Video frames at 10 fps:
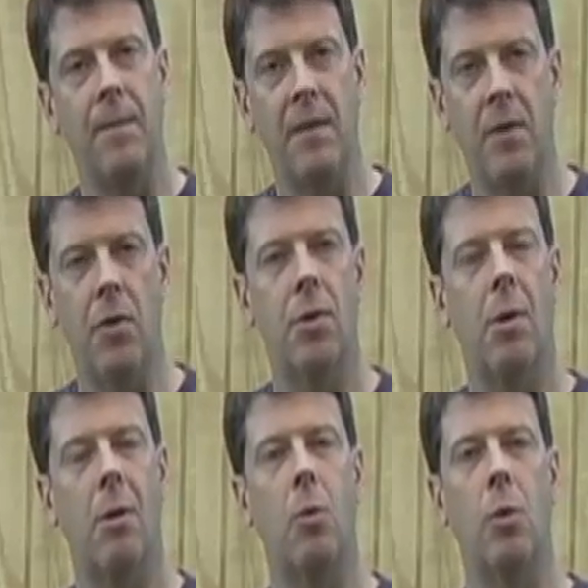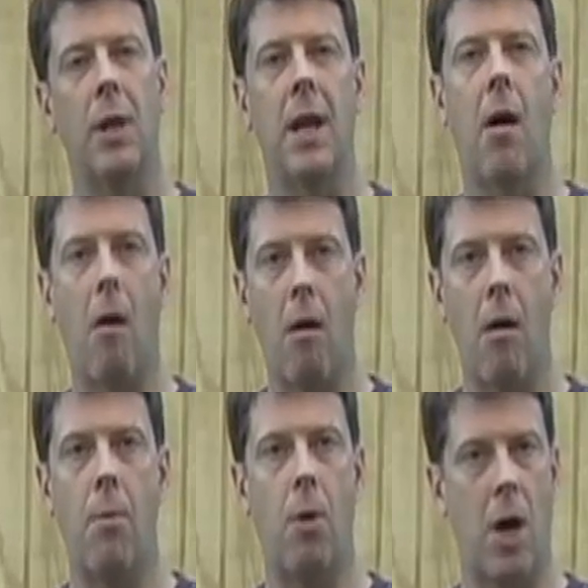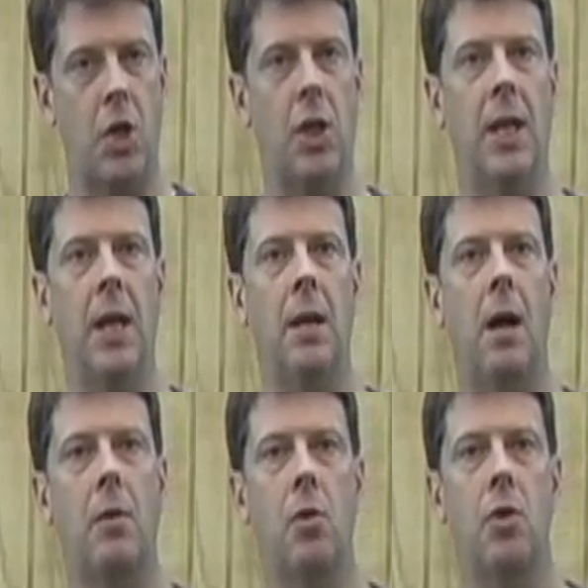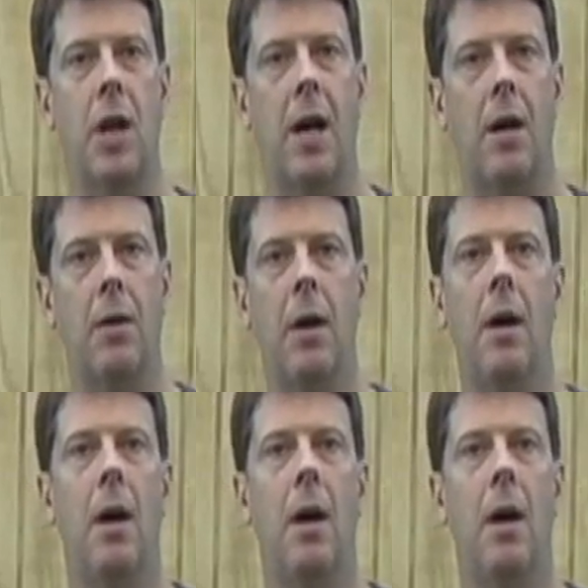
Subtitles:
If you throw a really hard project in on your child,